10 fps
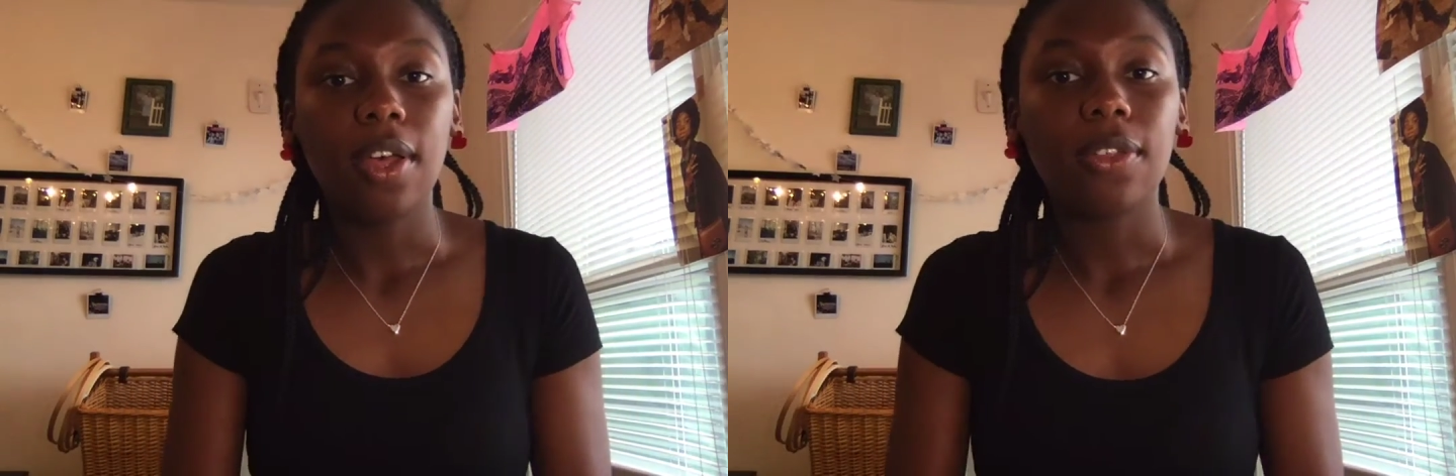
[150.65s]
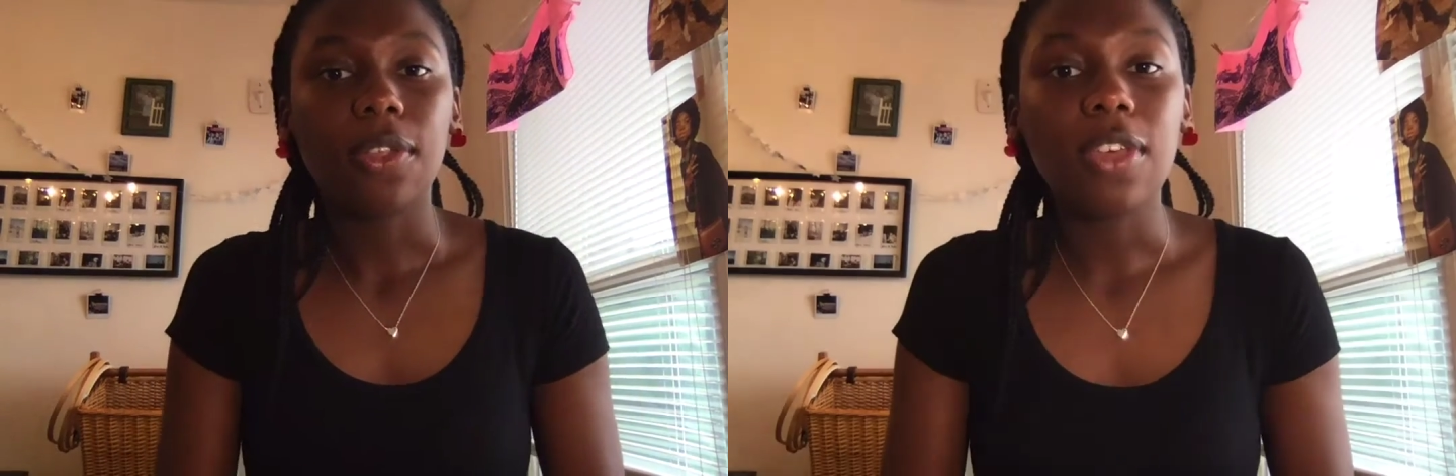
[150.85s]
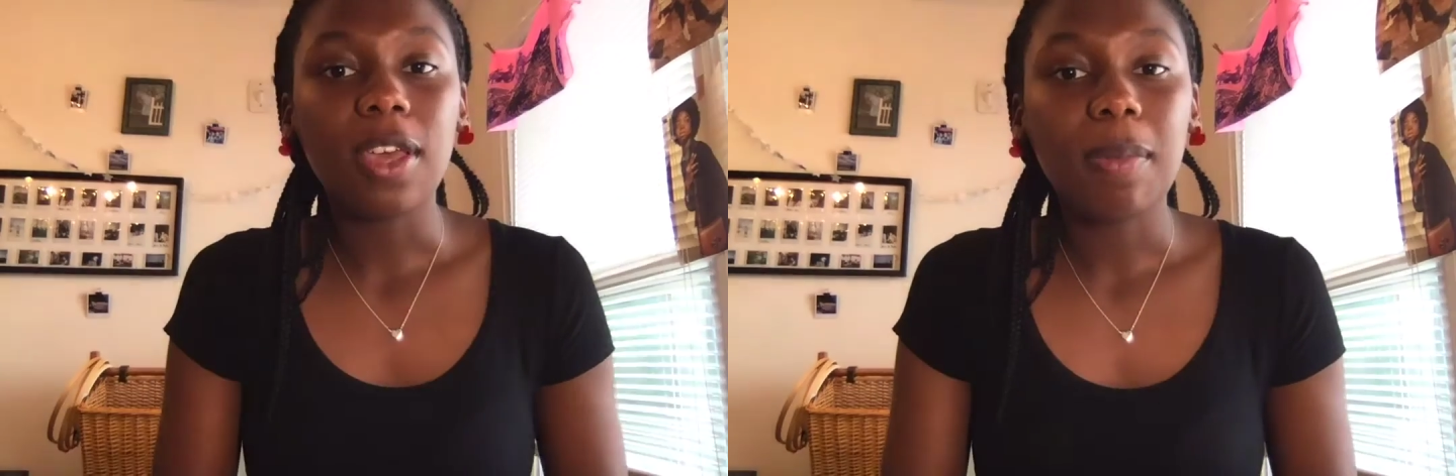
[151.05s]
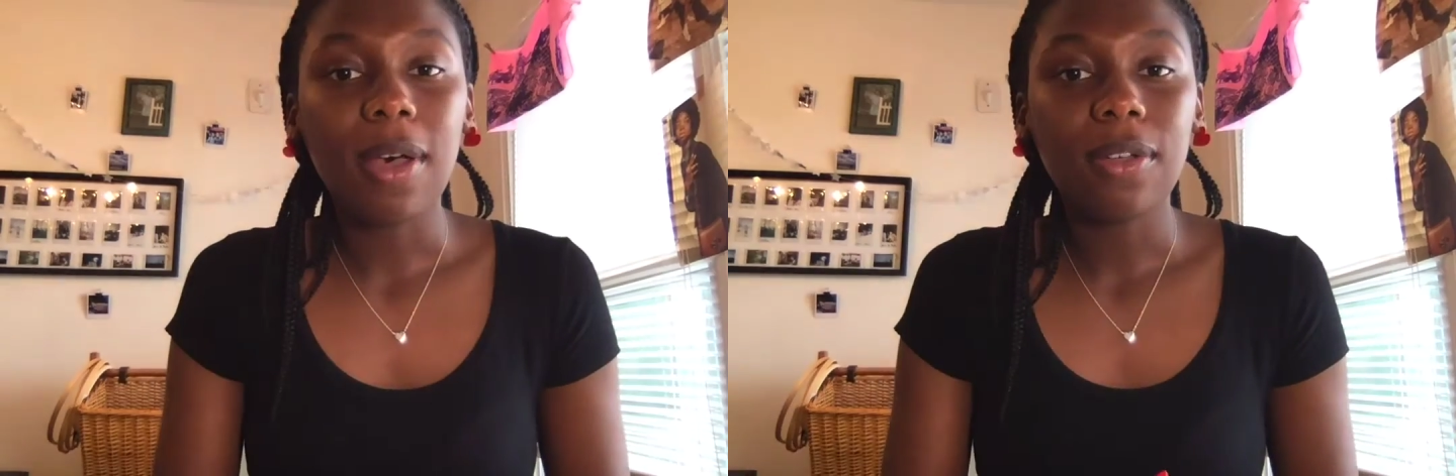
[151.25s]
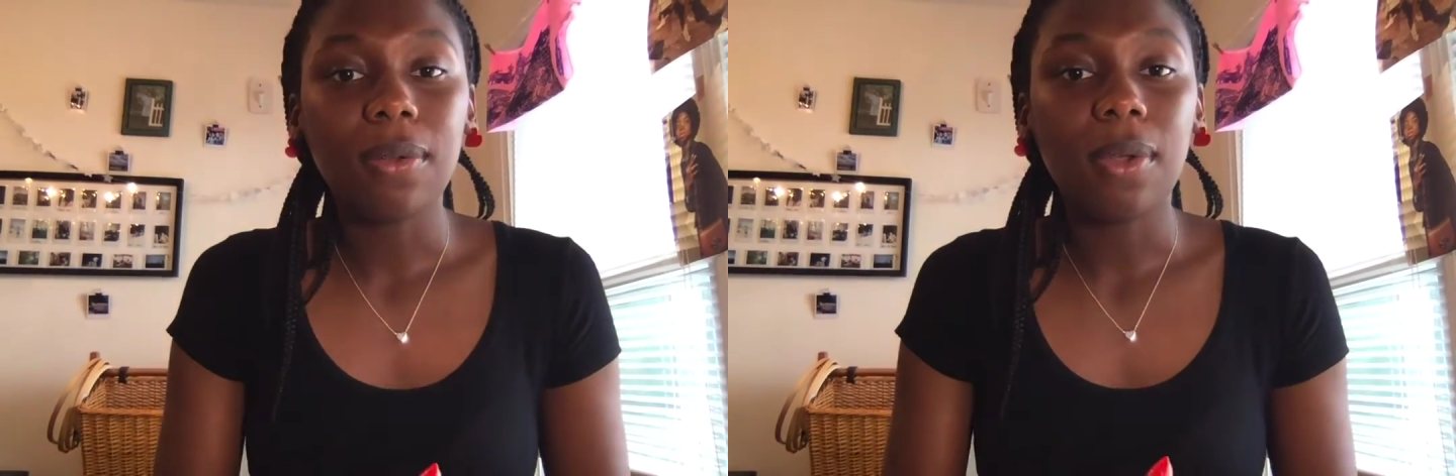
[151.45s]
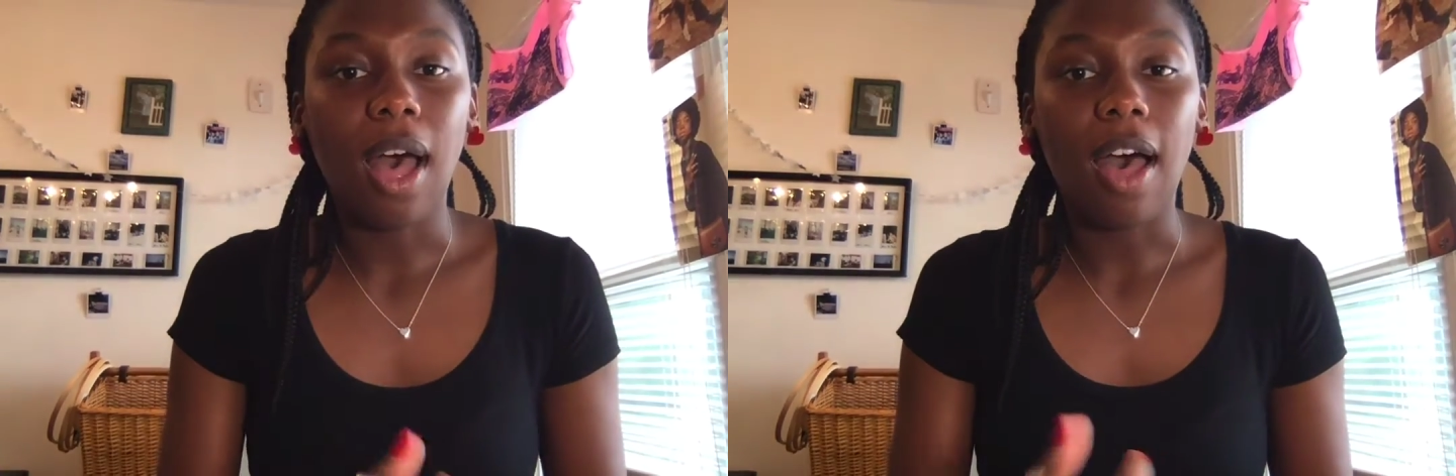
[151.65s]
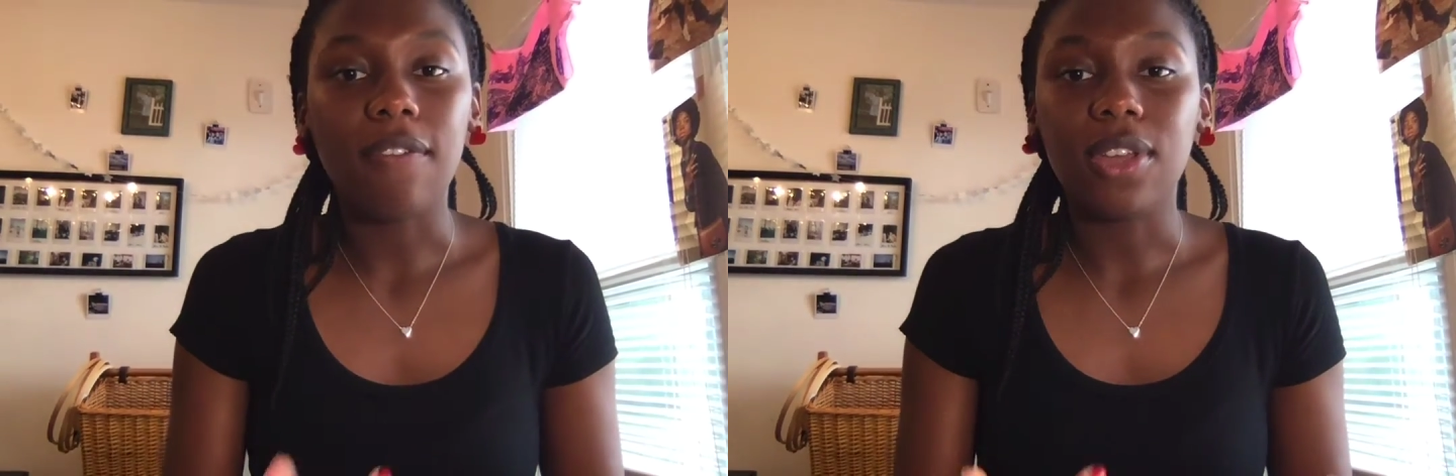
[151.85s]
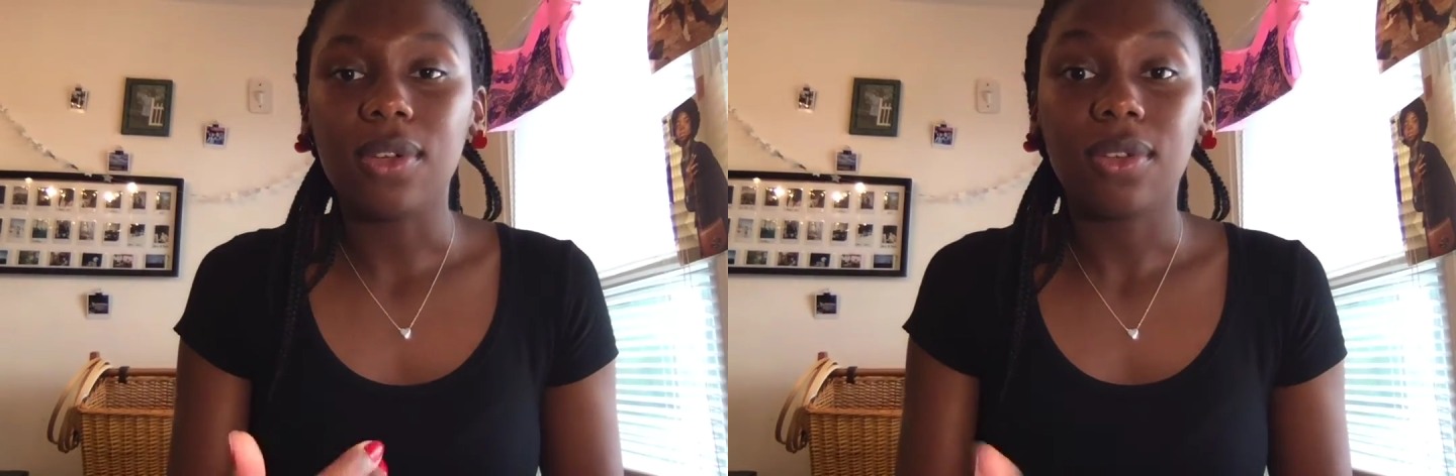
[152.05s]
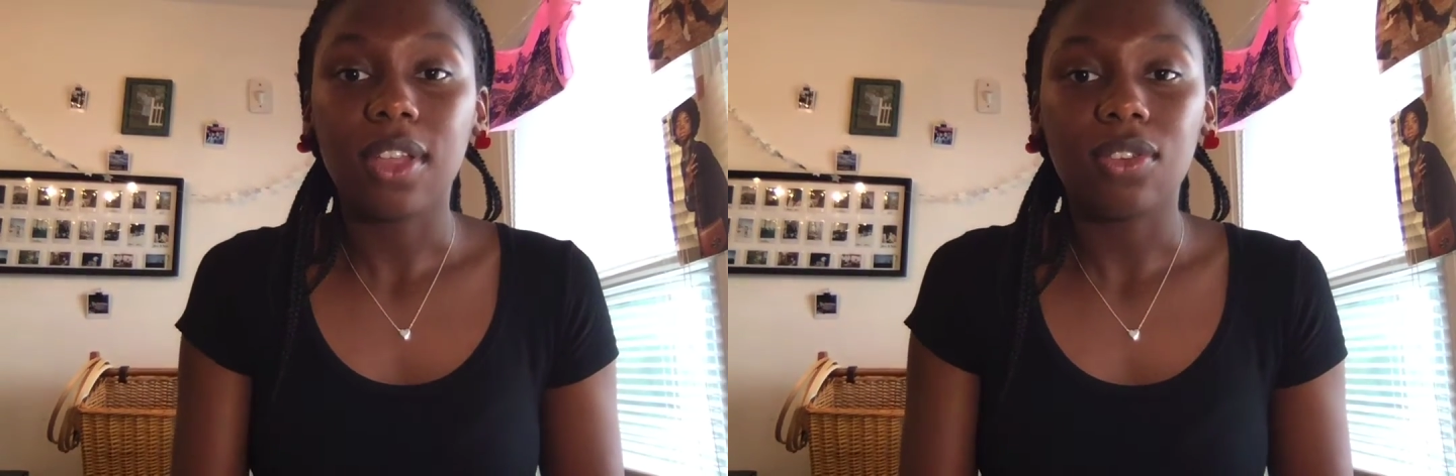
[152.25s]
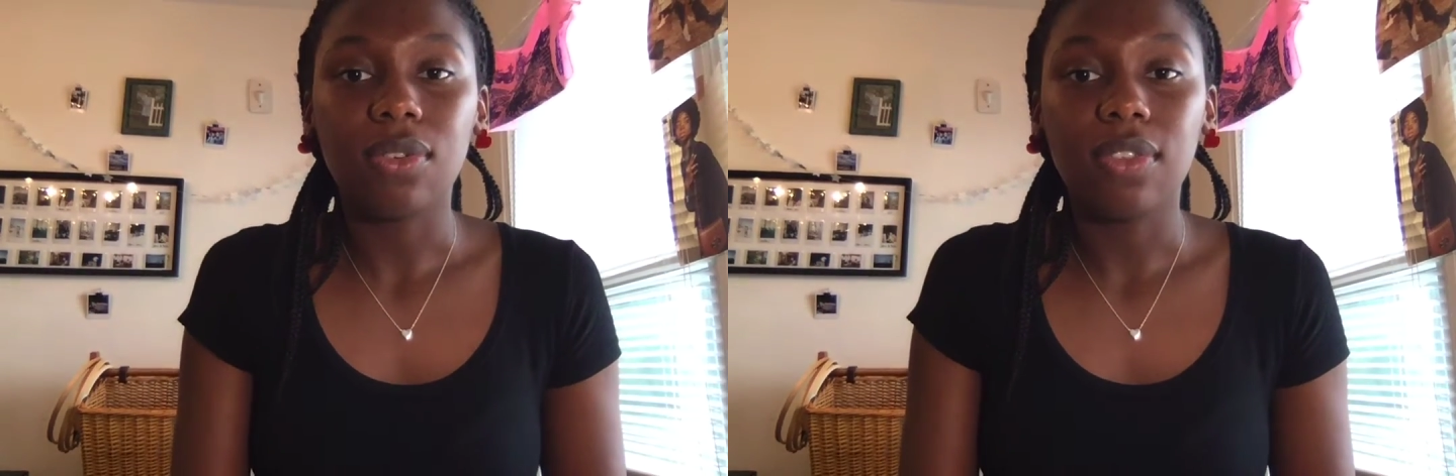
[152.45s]
So think about vehicles
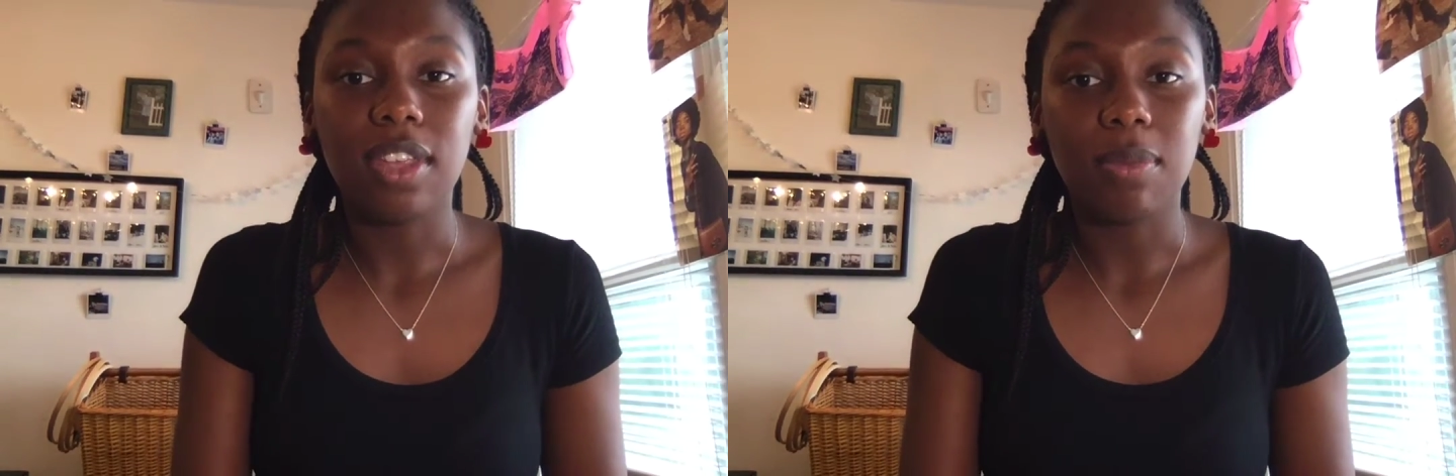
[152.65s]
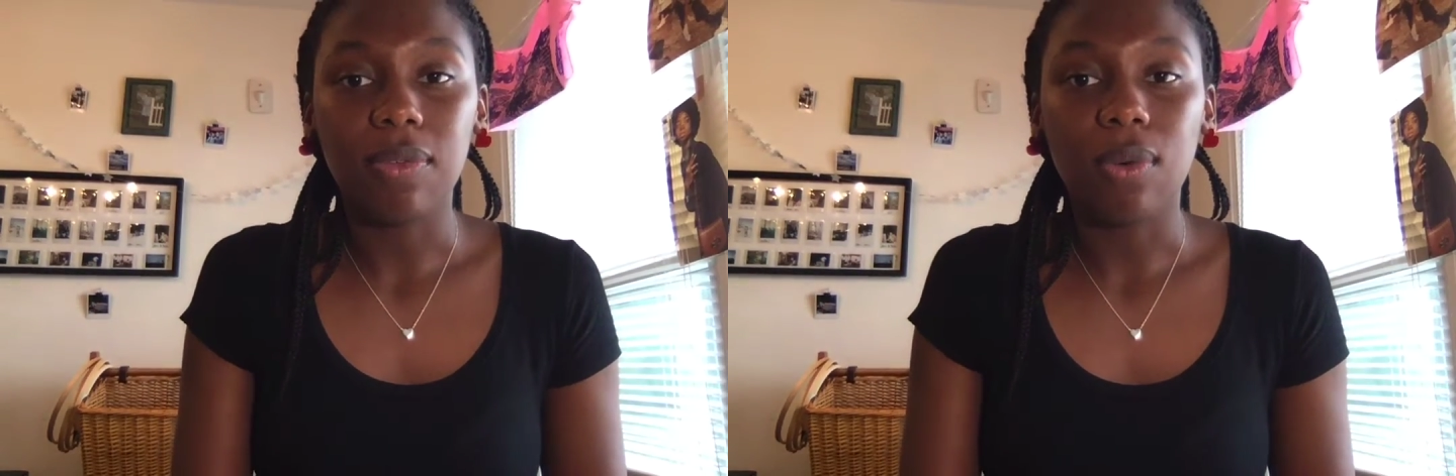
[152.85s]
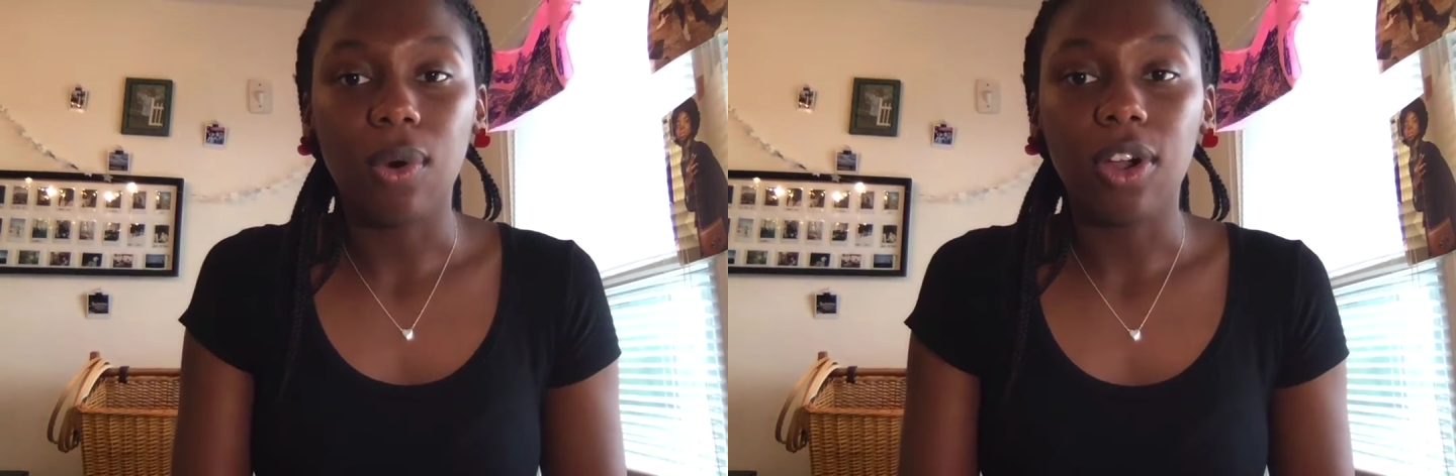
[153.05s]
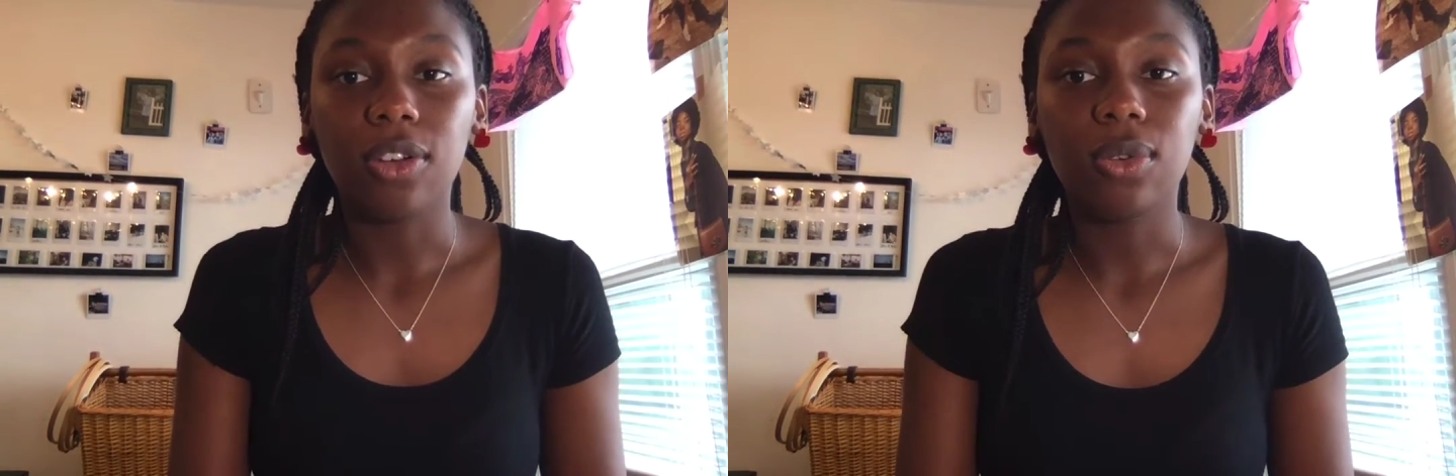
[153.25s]
that you've seen before.